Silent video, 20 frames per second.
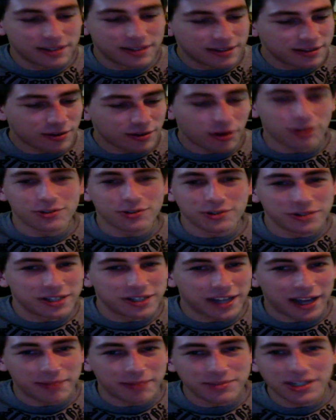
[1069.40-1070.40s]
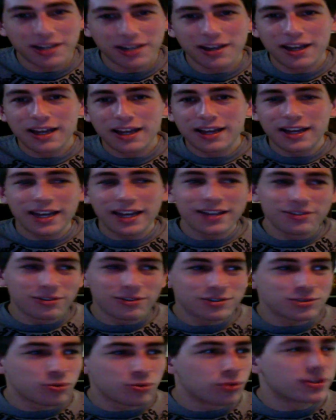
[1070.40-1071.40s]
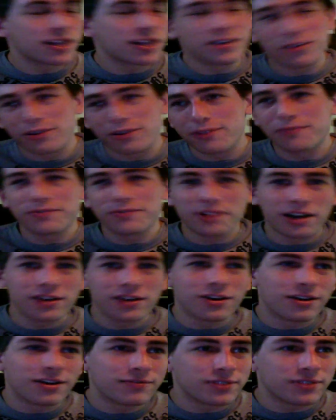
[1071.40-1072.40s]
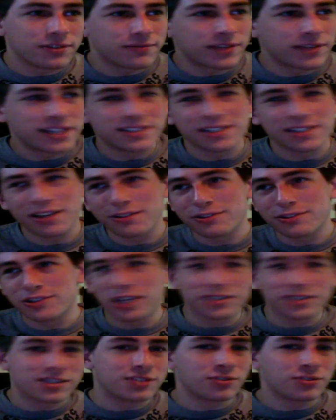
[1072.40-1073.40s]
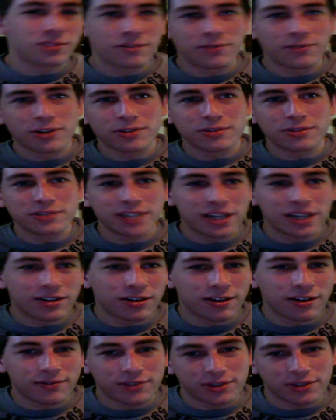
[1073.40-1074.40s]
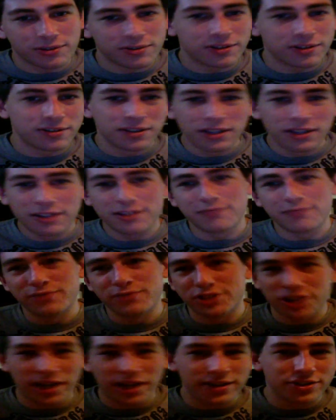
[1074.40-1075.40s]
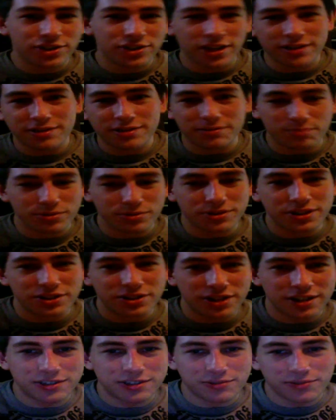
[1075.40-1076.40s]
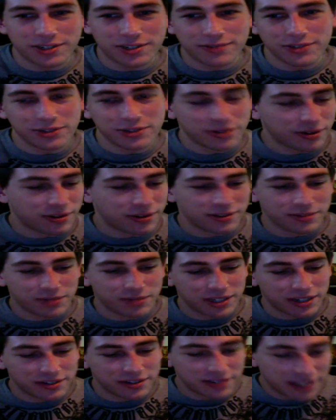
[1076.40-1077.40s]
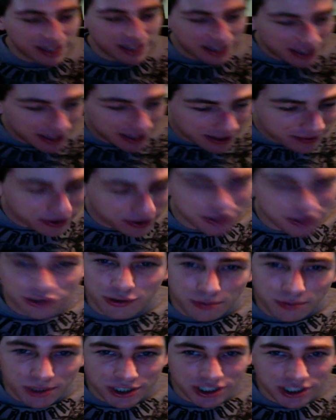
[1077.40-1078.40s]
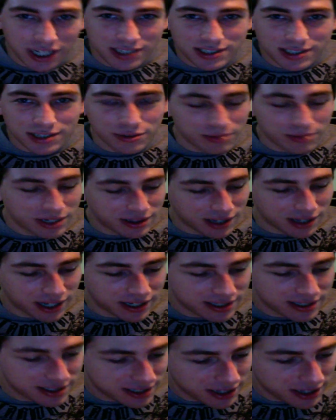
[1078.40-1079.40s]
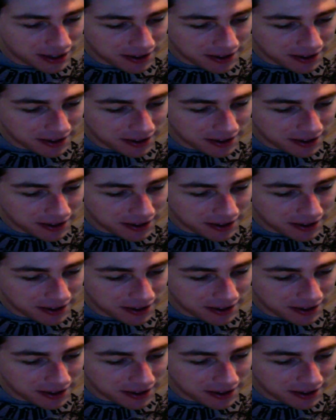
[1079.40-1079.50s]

Call of Duty games. It looks cool, and then you fly off and you face the other jets that don't have vertical takeoff. The vagina jets, the pussy jets, or whatever you call them. The stupid jets that nobody likes.